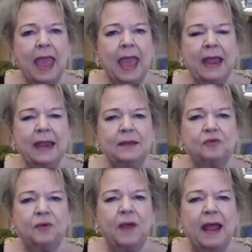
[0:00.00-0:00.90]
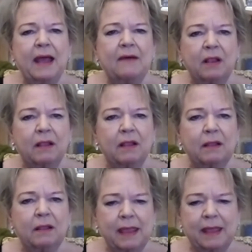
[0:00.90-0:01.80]
don't like to
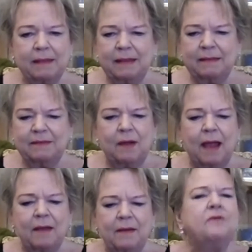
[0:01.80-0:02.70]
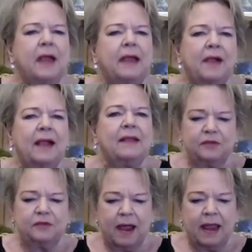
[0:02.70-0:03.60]
try and do things that close to each
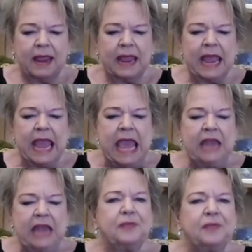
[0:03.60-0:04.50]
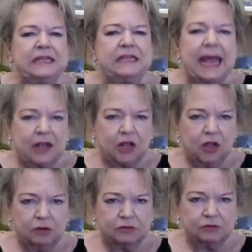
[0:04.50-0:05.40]
other, because I was going to
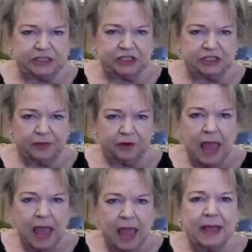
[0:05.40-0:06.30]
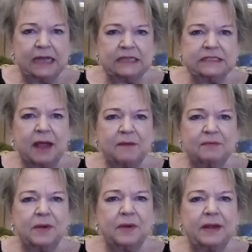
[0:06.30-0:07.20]
have to be in Florida one day and the
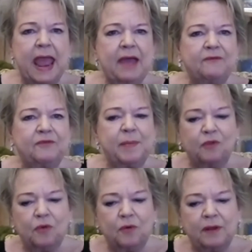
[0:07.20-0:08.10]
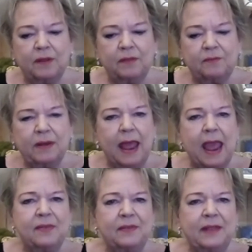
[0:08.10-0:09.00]
next day be in Montana. And I
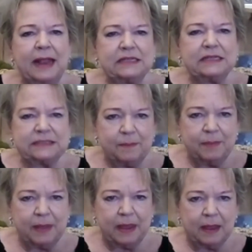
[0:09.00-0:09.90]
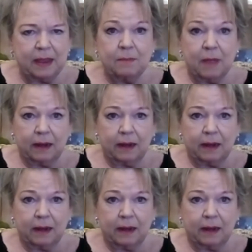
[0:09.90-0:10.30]
thought, okay, how am I going to do that?